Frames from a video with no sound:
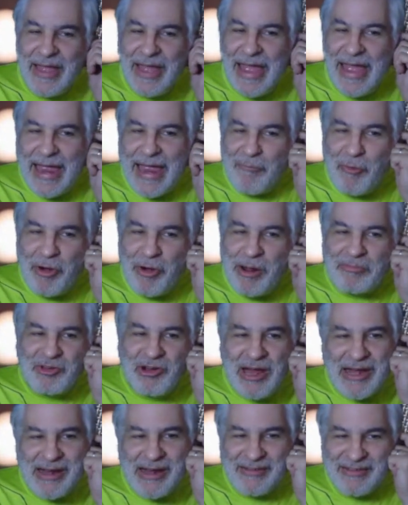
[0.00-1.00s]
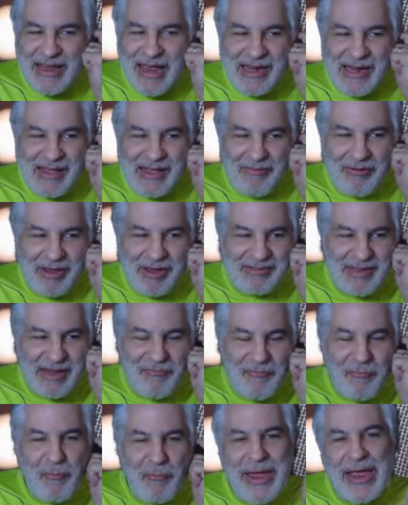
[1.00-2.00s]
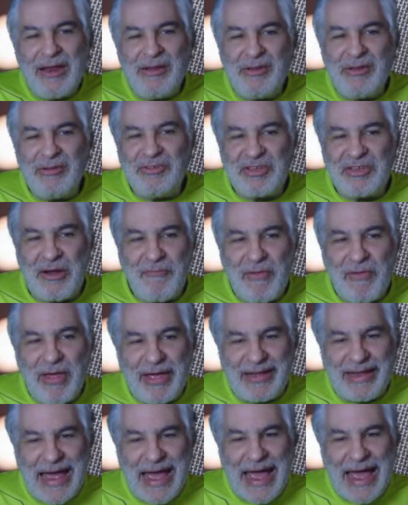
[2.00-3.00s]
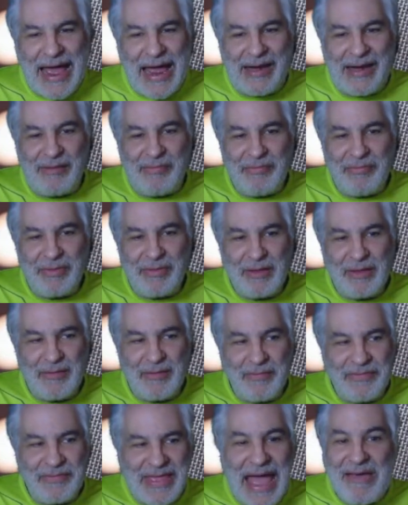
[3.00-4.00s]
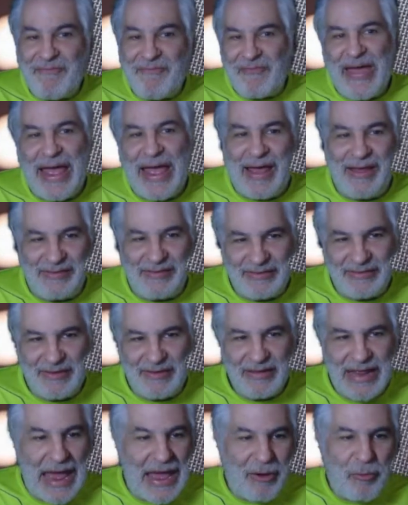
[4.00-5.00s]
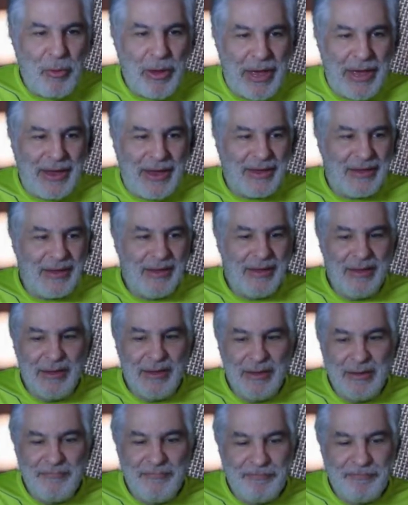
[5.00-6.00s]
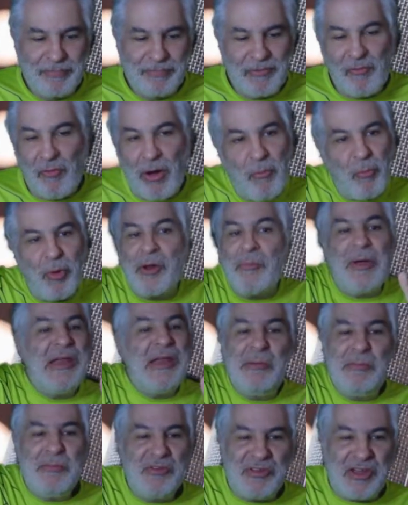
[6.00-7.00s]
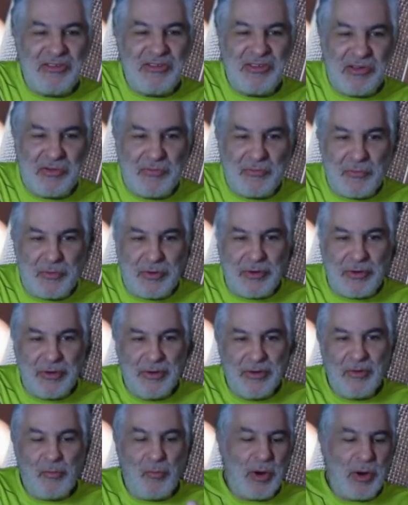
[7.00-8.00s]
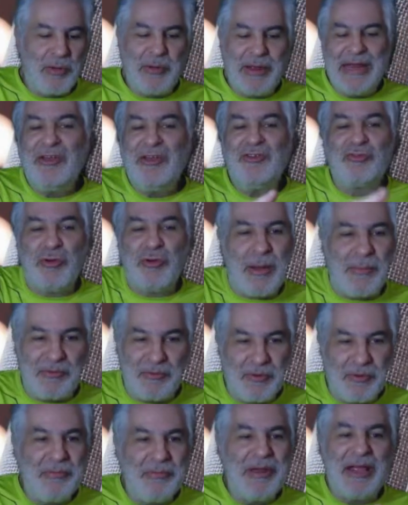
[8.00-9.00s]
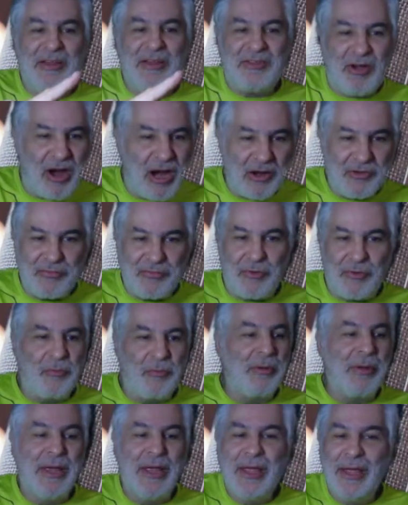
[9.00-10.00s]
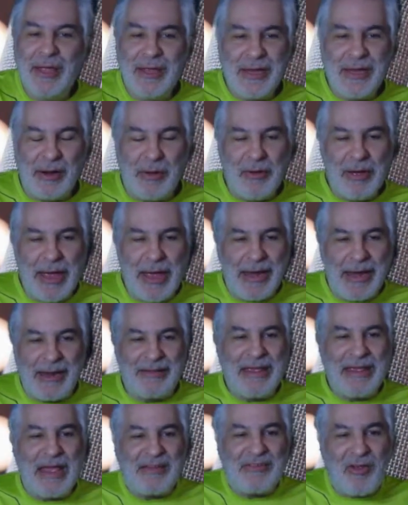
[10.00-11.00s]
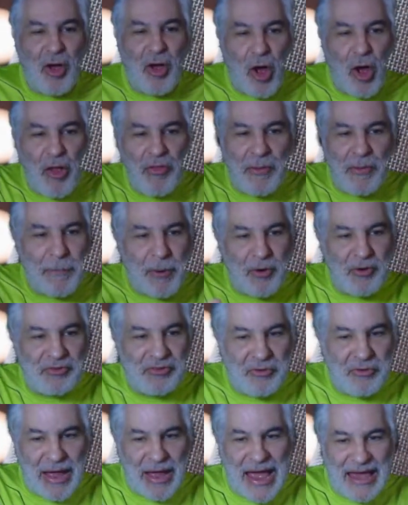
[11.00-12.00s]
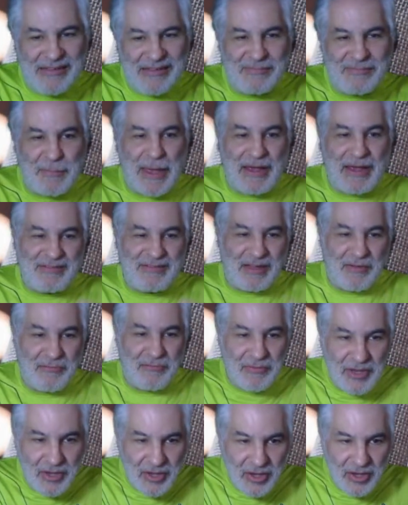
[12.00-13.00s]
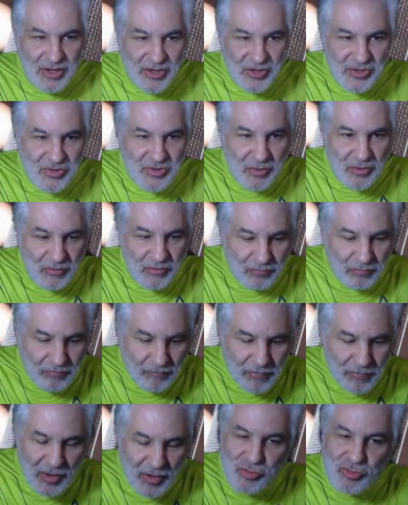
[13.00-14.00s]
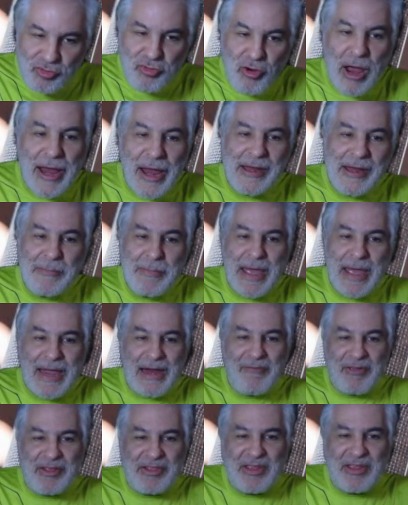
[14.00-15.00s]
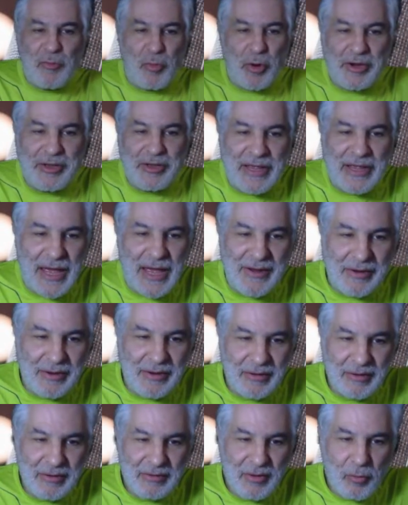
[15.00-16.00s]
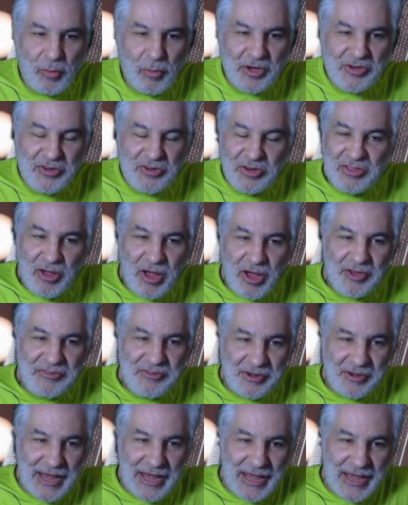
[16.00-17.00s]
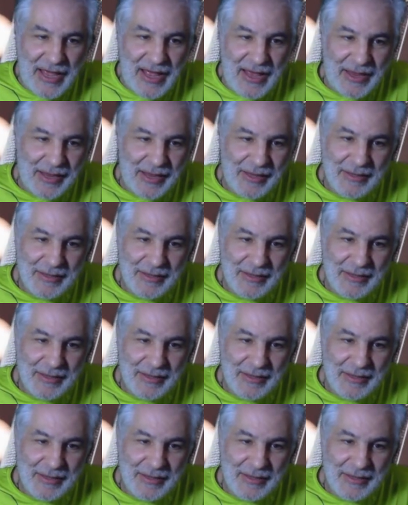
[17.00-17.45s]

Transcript: And what I'm trying to say to you is, if we can do stuff like that fast, that quick, well, what do we need musicians for? What do we drums? What do we need guitars for? And it takes all the personal aspects of trying to make everything work together. What's your thoughts on AI?